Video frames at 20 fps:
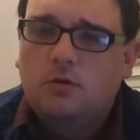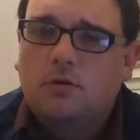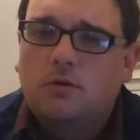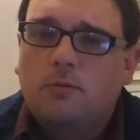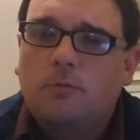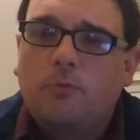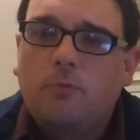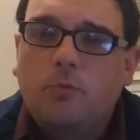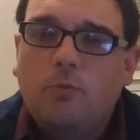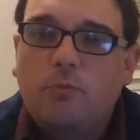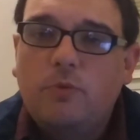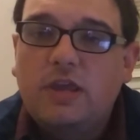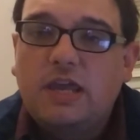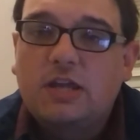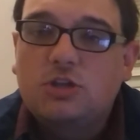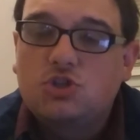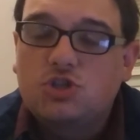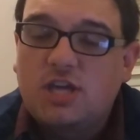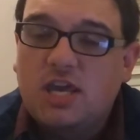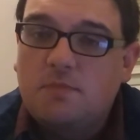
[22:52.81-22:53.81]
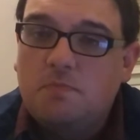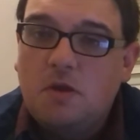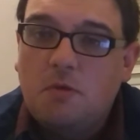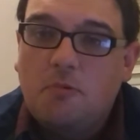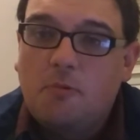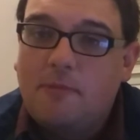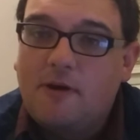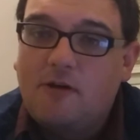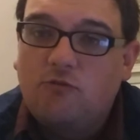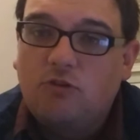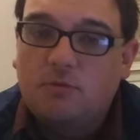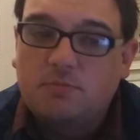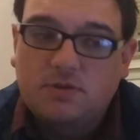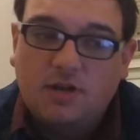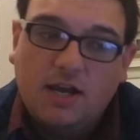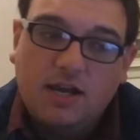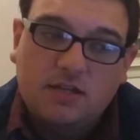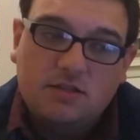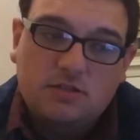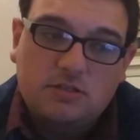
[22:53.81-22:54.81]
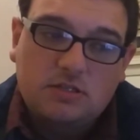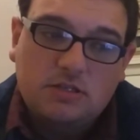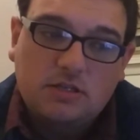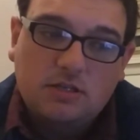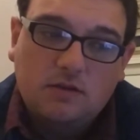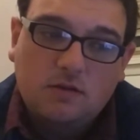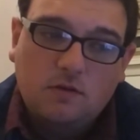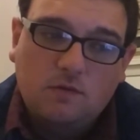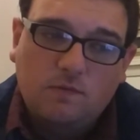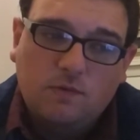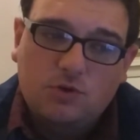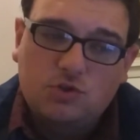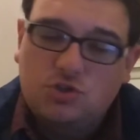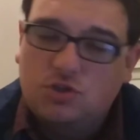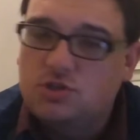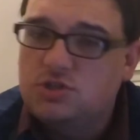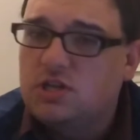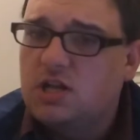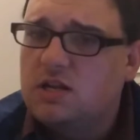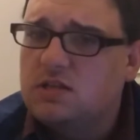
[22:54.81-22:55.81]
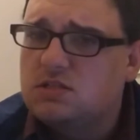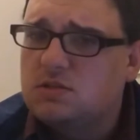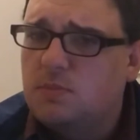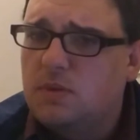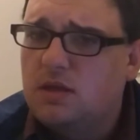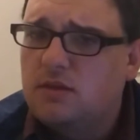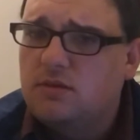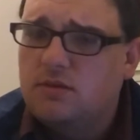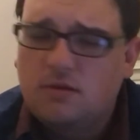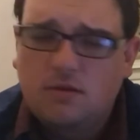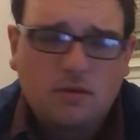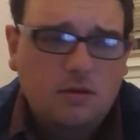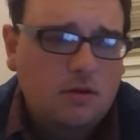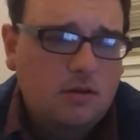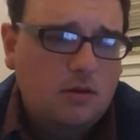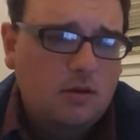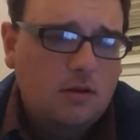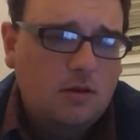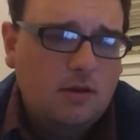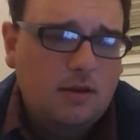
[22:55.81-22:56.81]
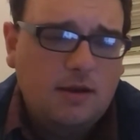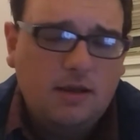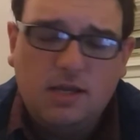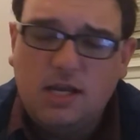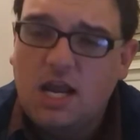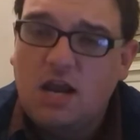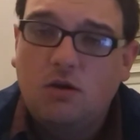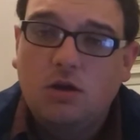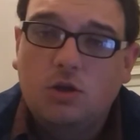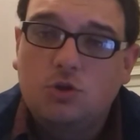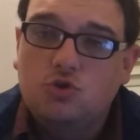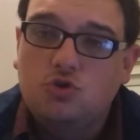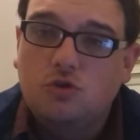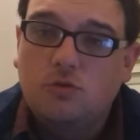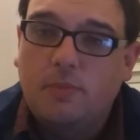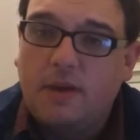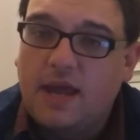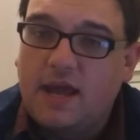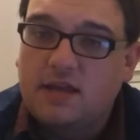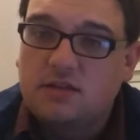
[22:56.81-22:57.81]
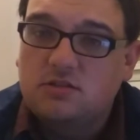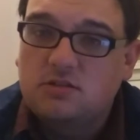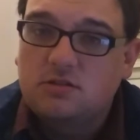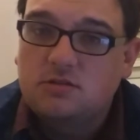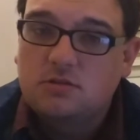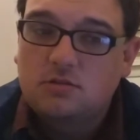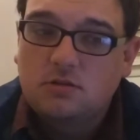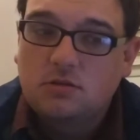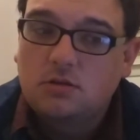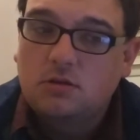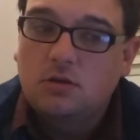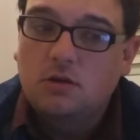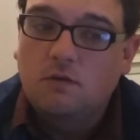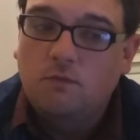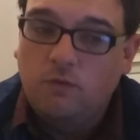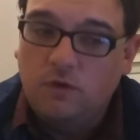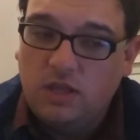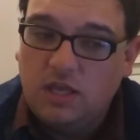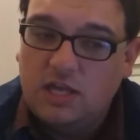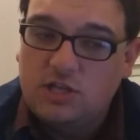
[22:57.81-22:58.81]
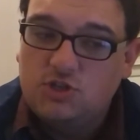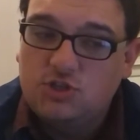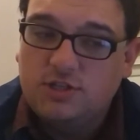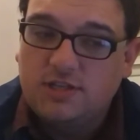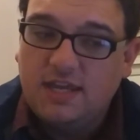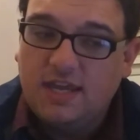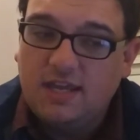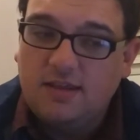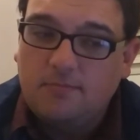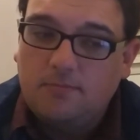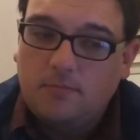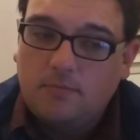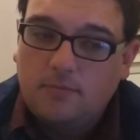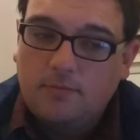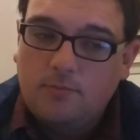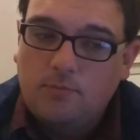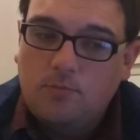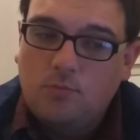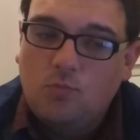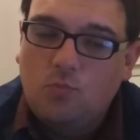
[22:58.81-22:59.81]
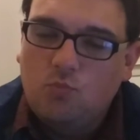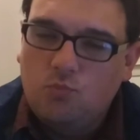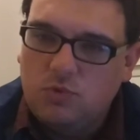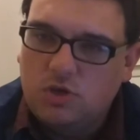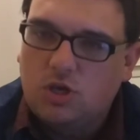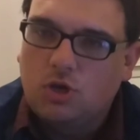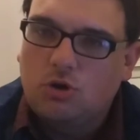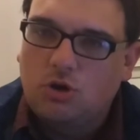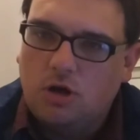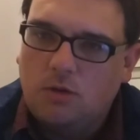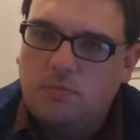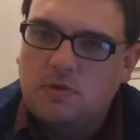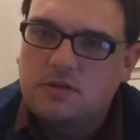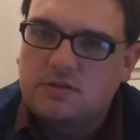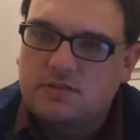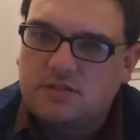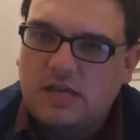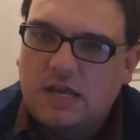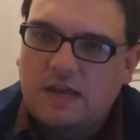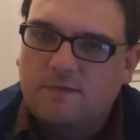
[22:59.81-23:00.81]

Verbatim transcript: we educate people about riptides. First Jasani Smith, now Andrew Bass. We educate, we can all be safe.